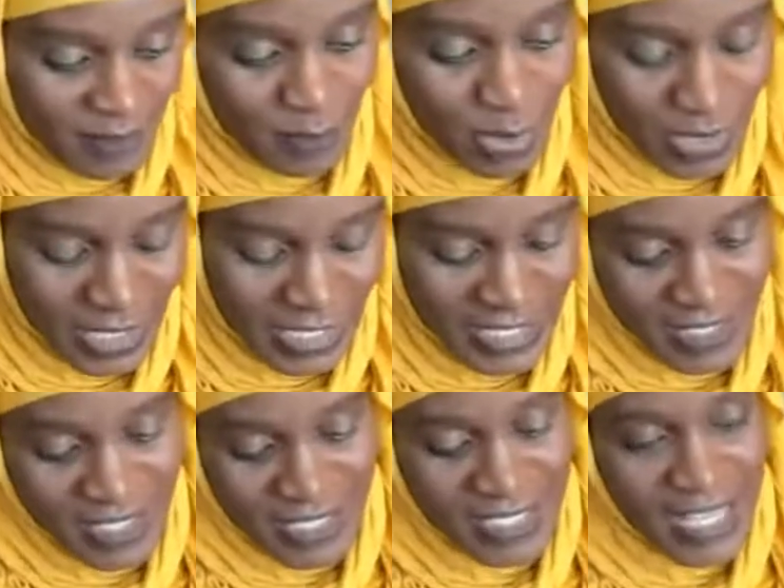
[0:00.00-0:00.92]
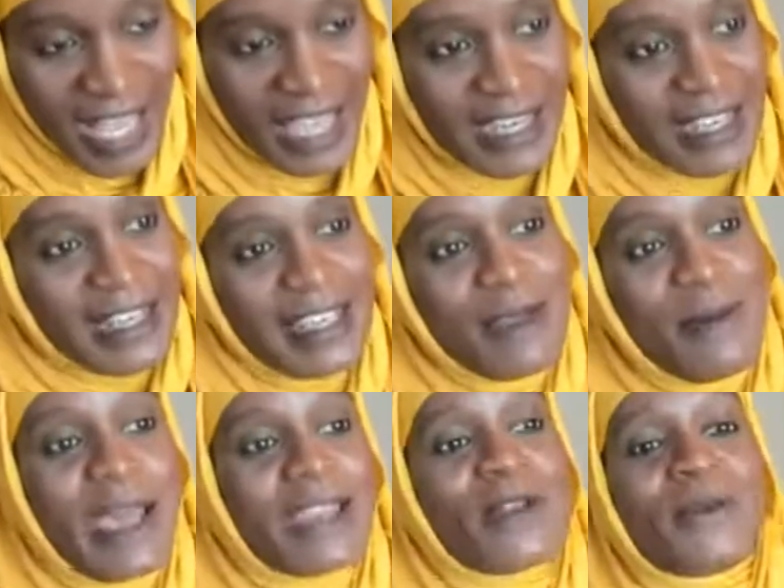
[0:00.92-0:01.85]
Putting it to the side. And
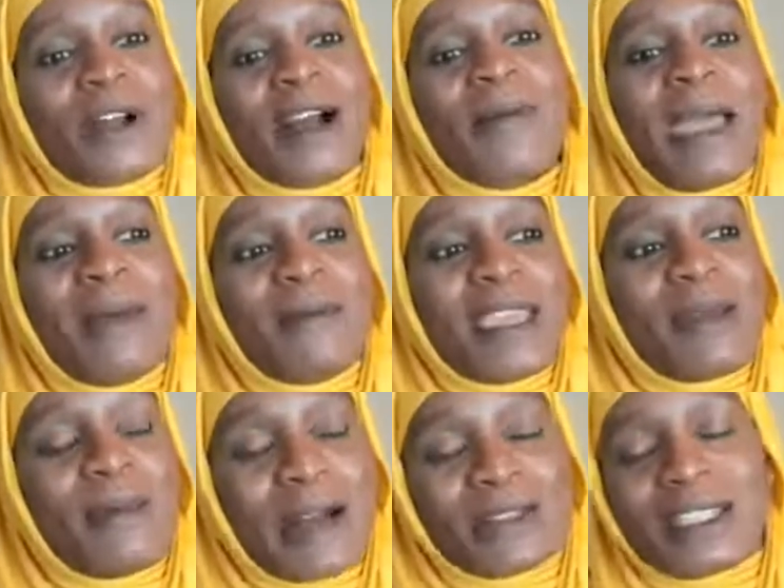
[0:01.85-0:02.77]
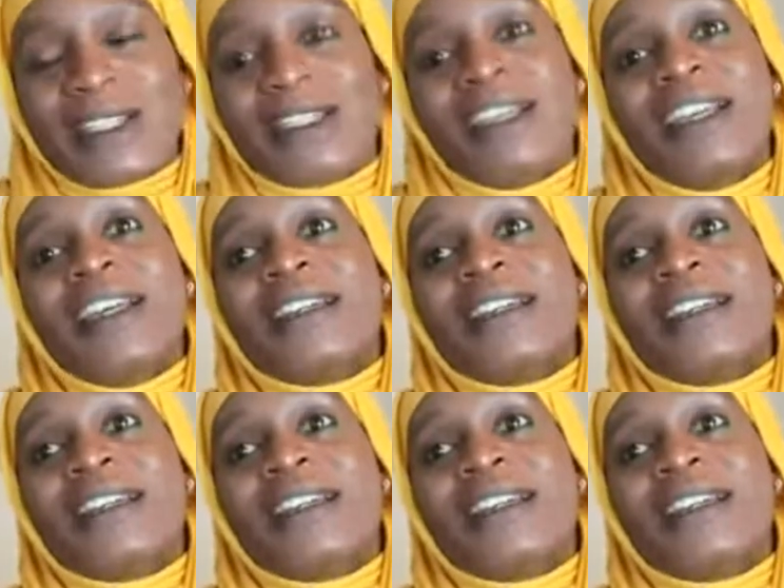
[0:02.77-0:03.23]
anybody who come at me about the